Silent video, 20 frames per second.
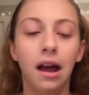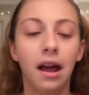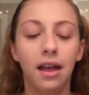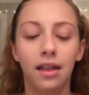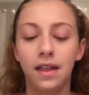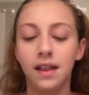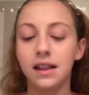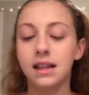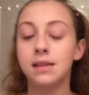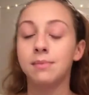I
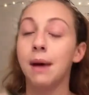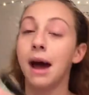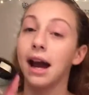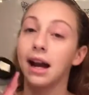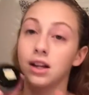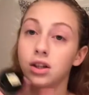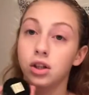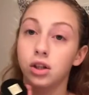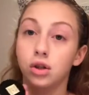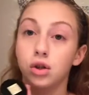think this
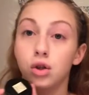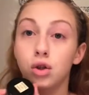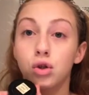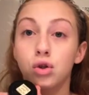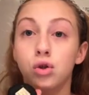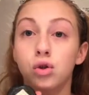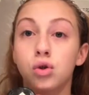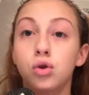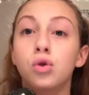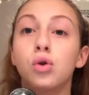packaging is
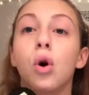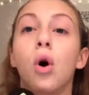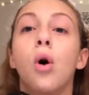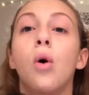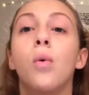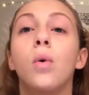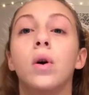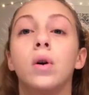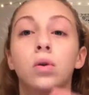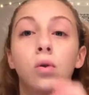just
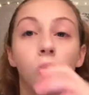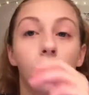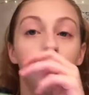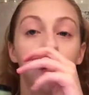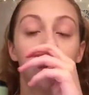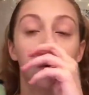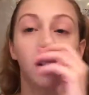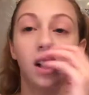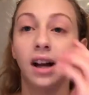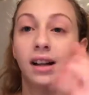so
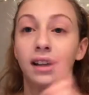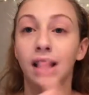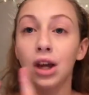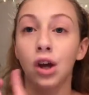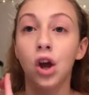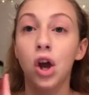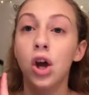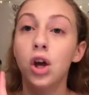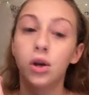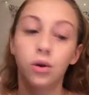adorable, how like
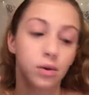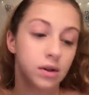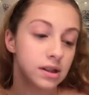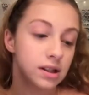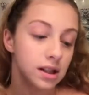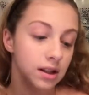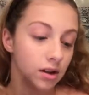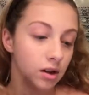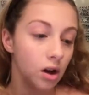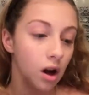you can
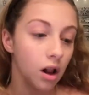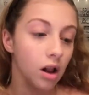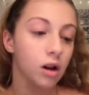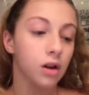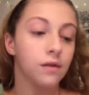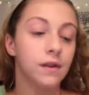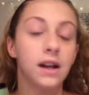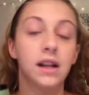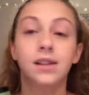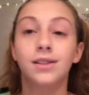see the color
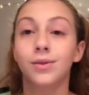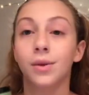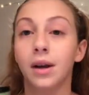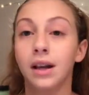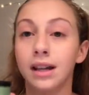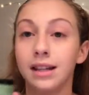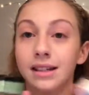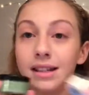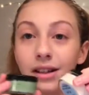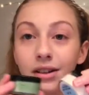of it, so I
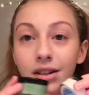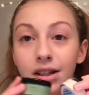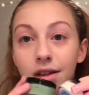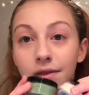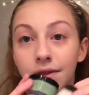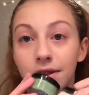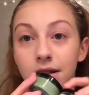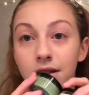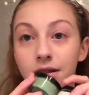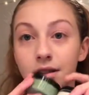can tell the
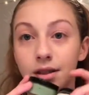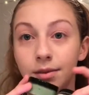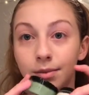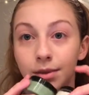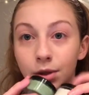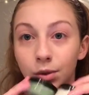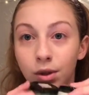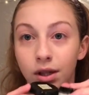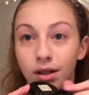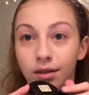difference
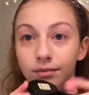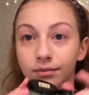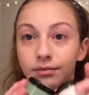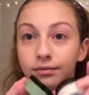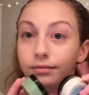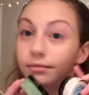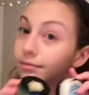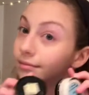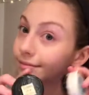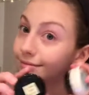between
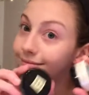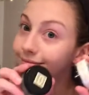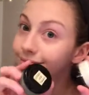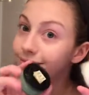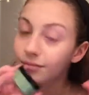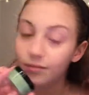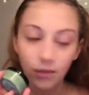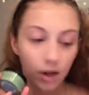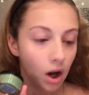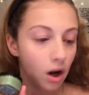
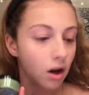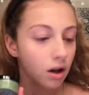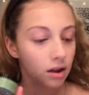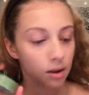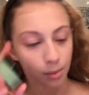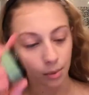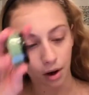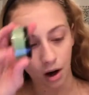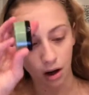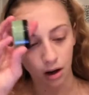
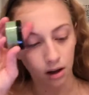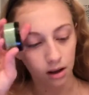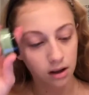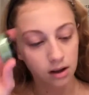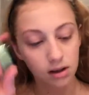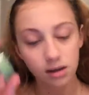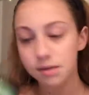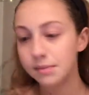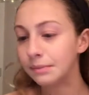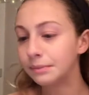the
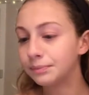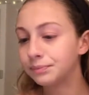products.